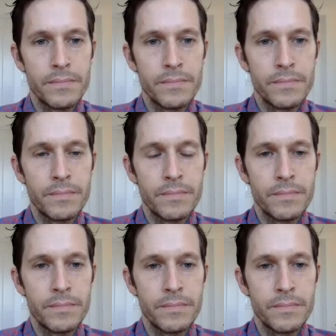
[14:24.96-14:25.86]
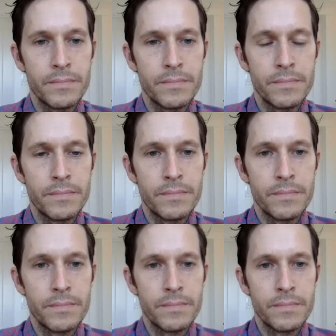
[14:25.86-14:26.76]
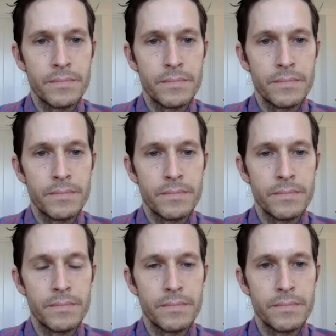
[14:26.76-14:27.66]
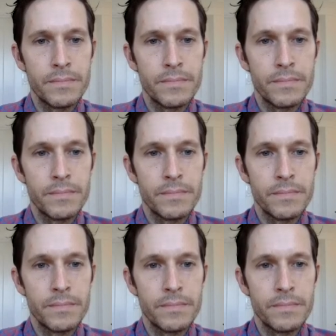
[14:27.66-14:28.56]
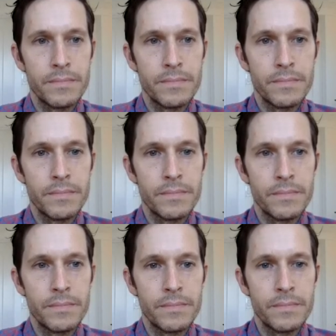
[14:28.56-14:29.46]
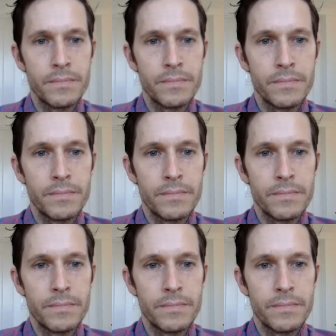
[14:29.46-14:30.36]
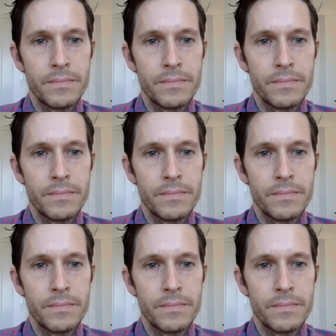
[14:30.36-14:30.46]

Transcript: [no speech]